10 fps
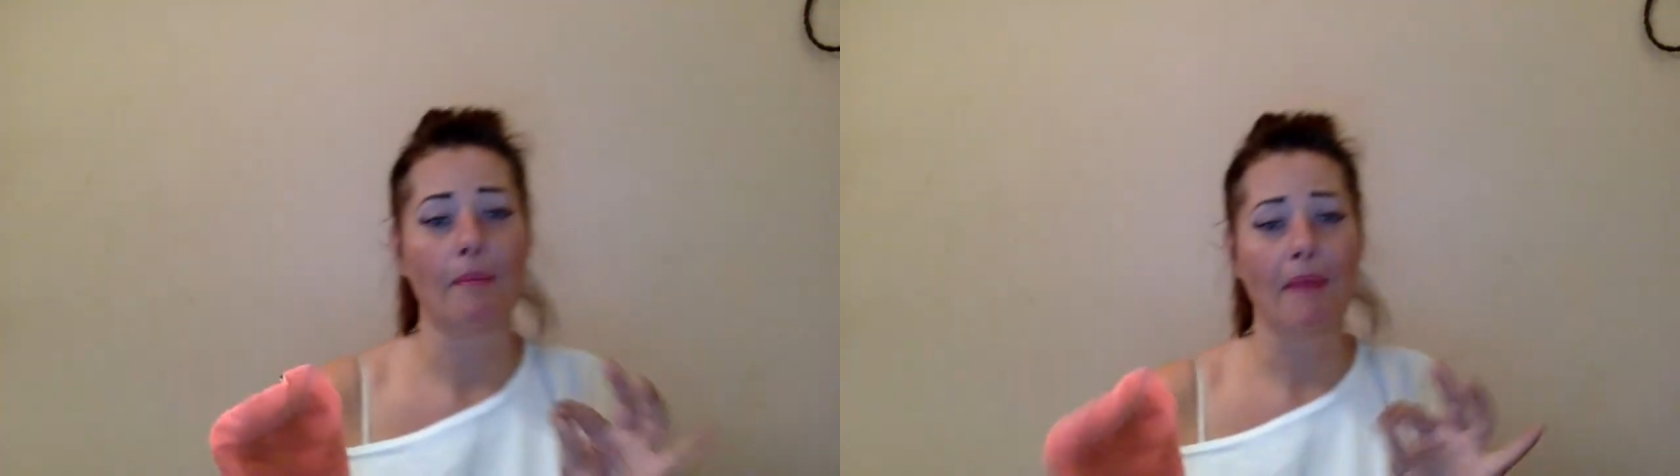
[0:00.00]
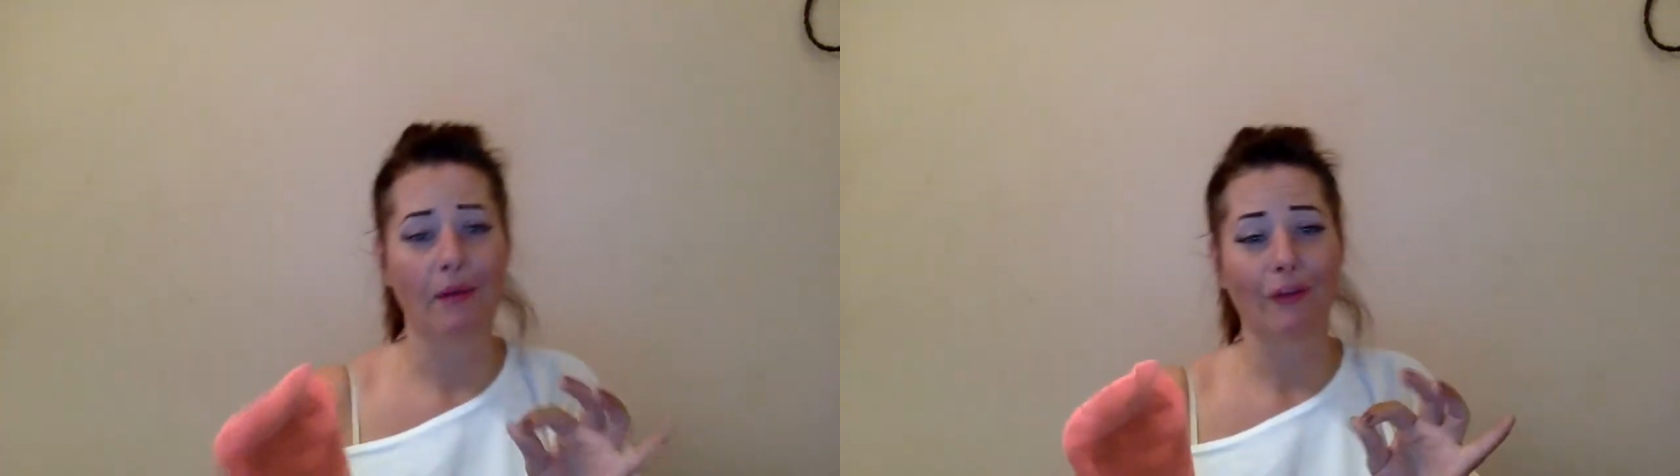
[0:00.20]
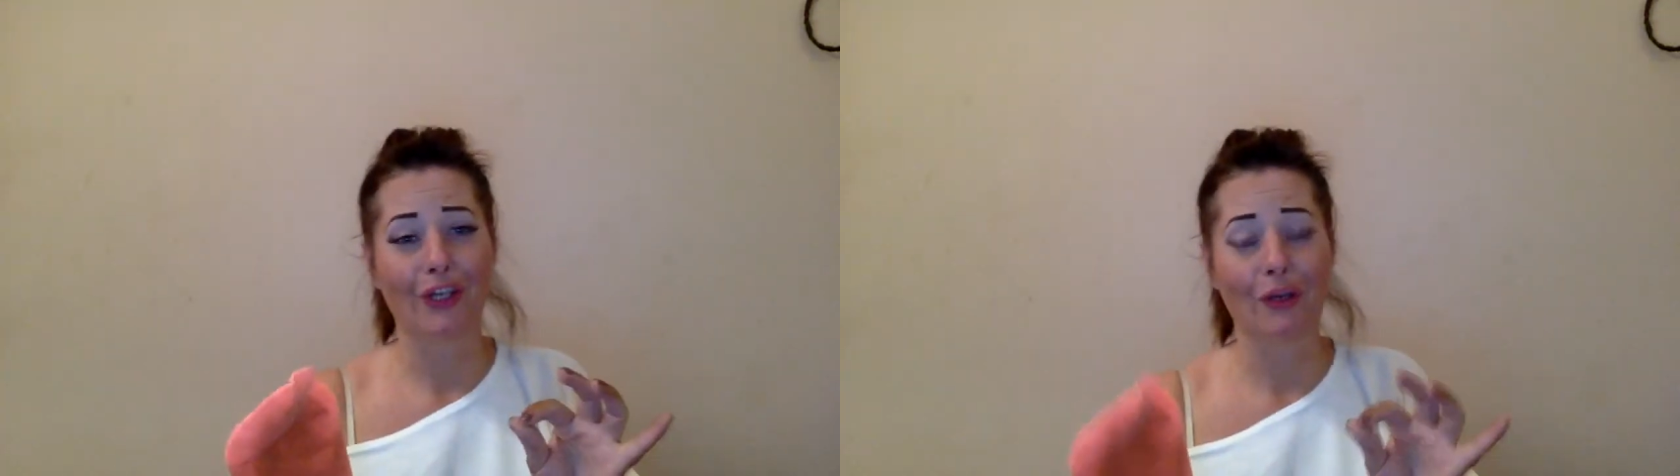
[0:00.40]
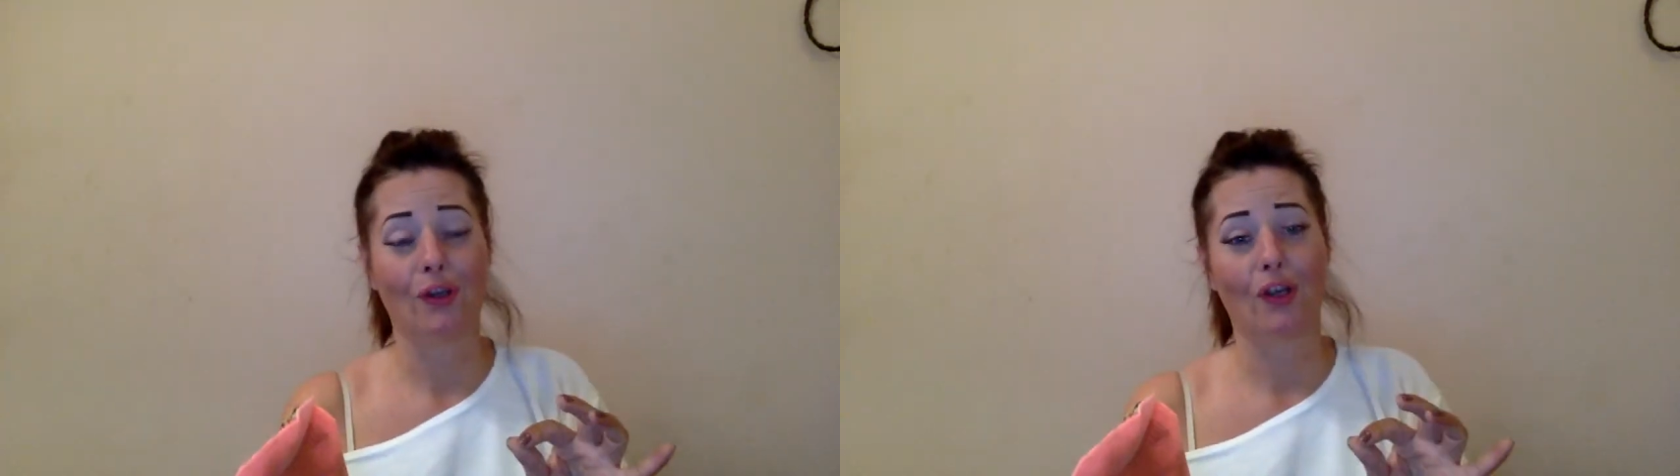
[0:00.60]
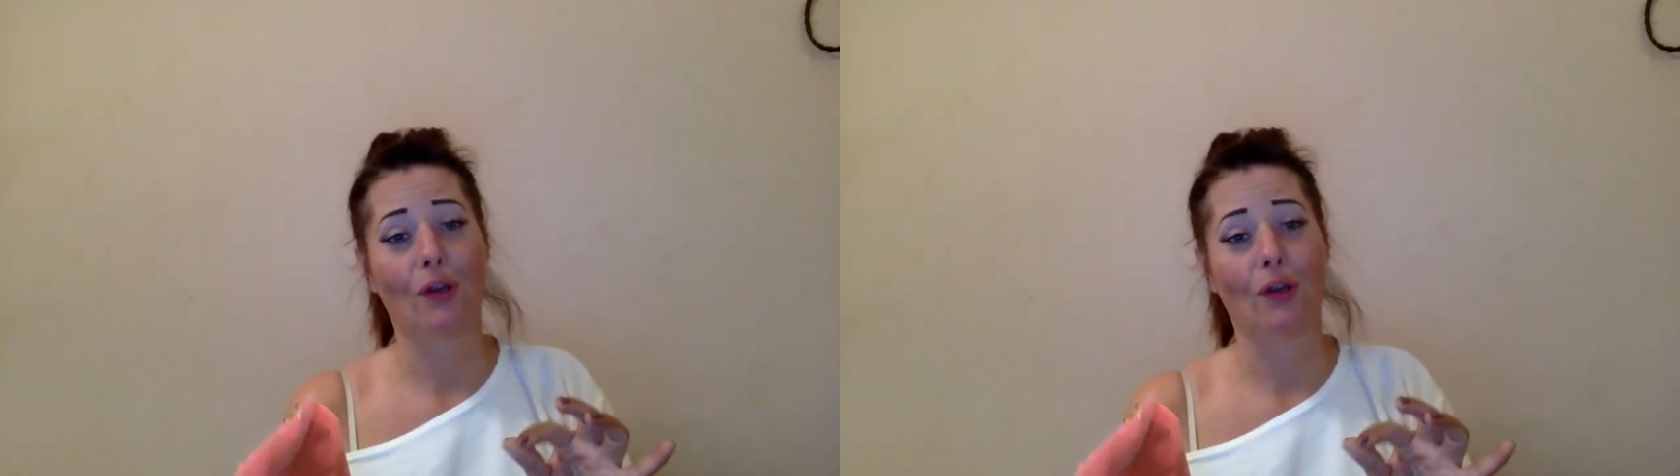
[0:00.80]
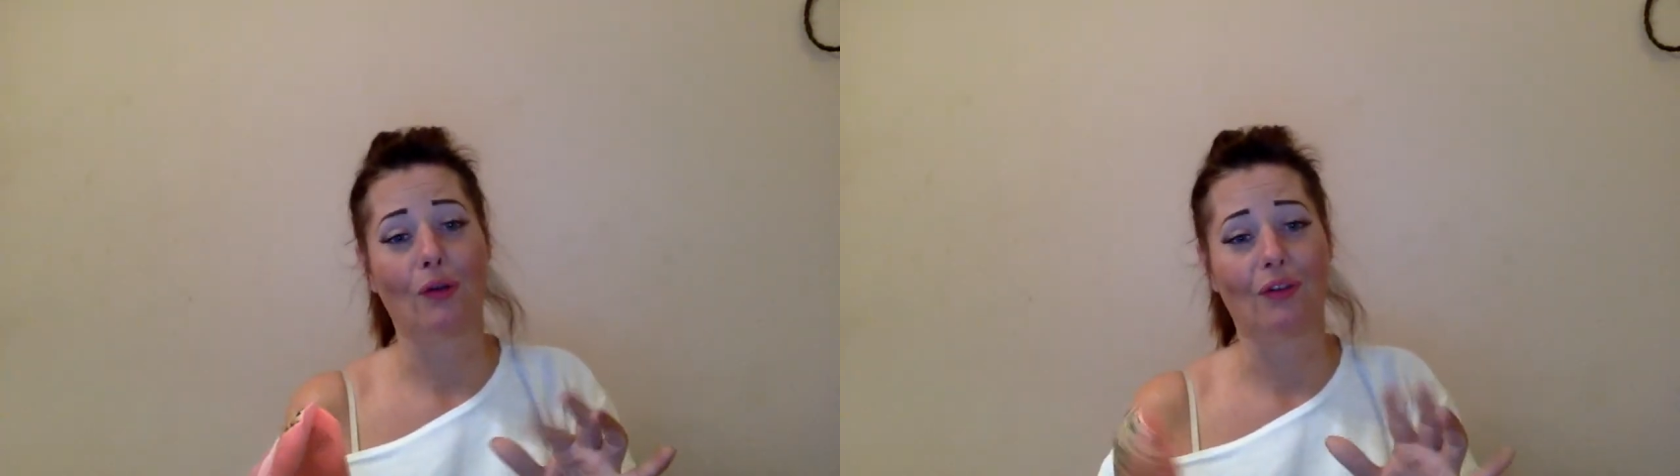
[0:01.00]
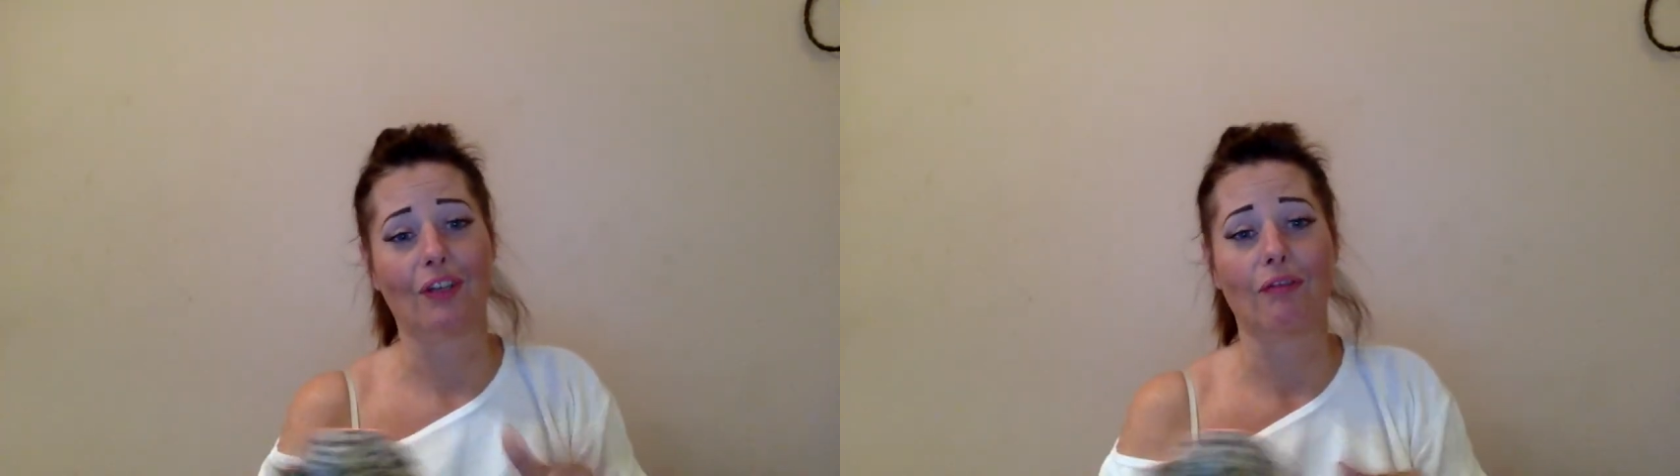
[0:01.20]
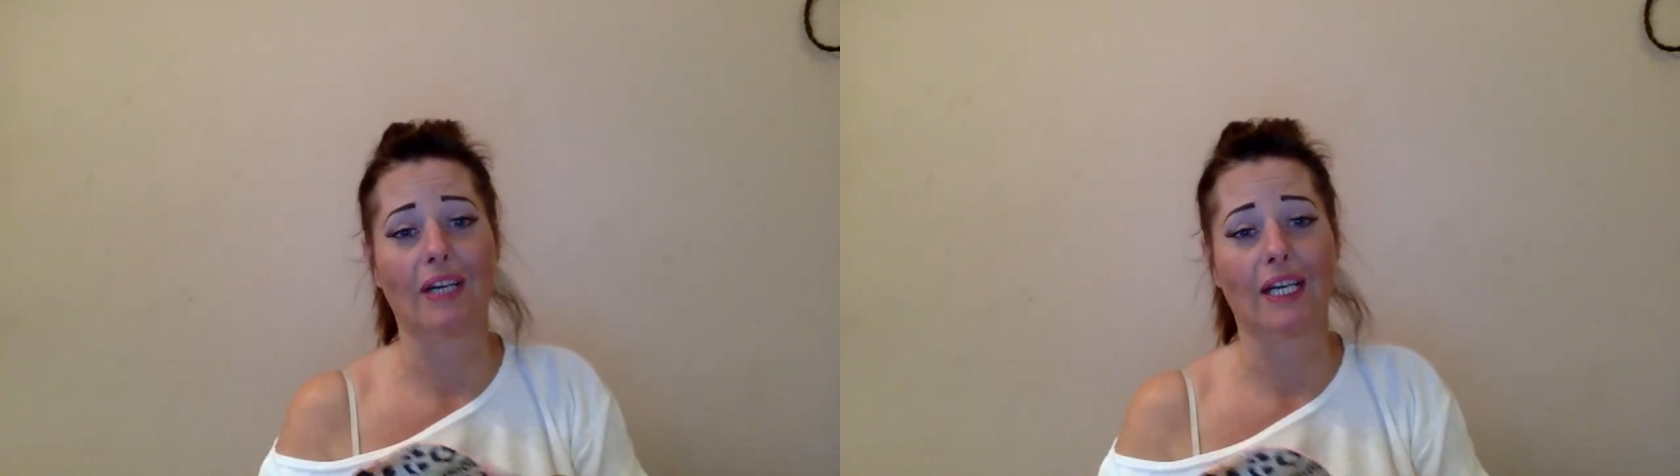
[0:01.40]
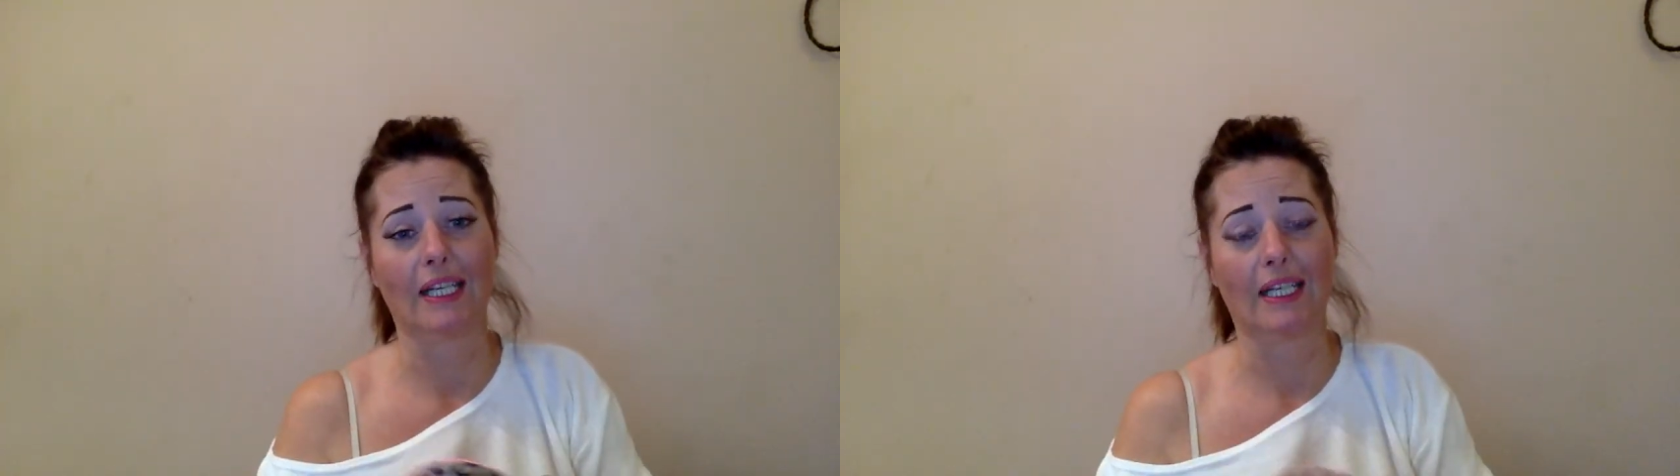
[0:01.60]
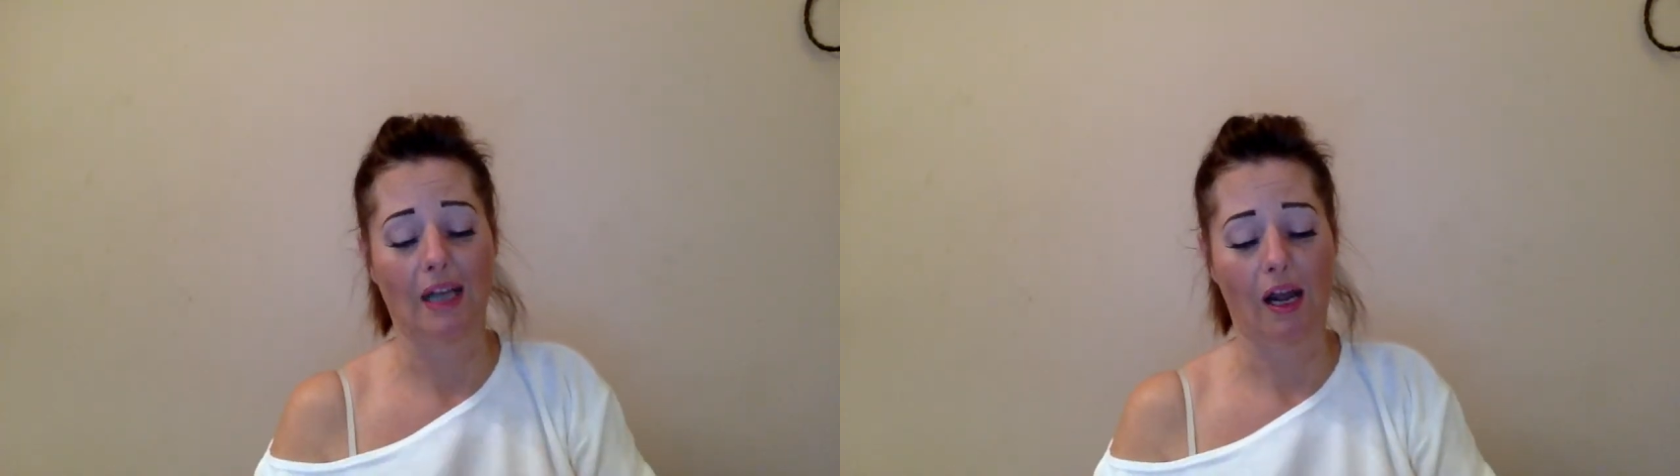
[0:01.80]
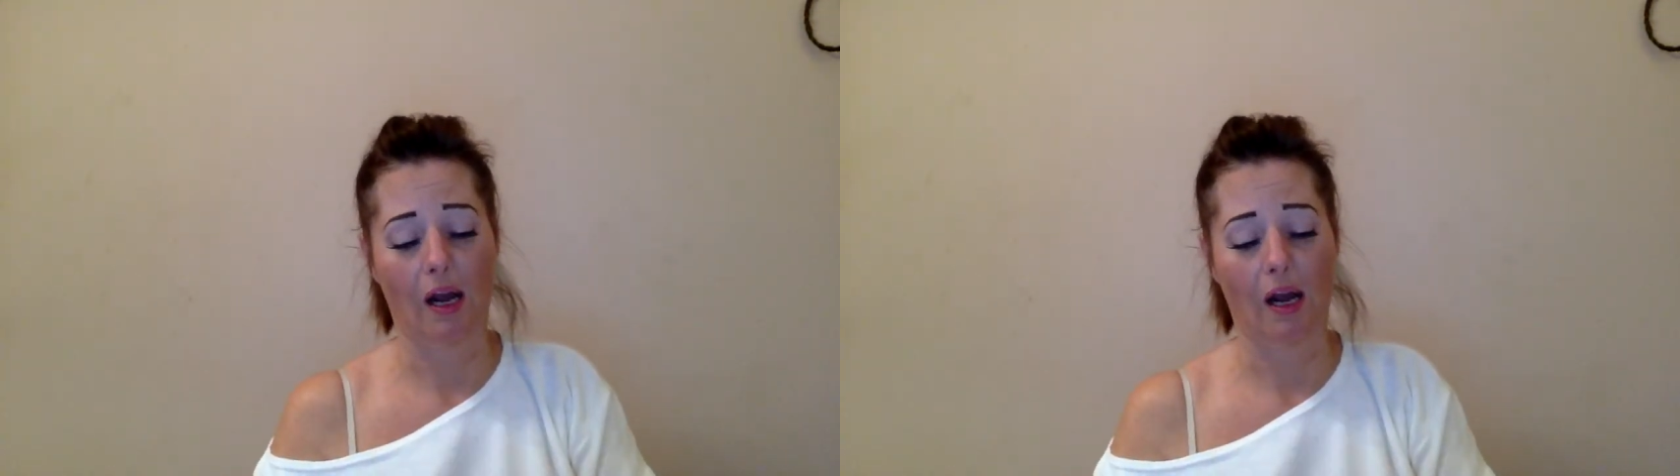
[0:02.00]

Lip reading: The amount that you use is really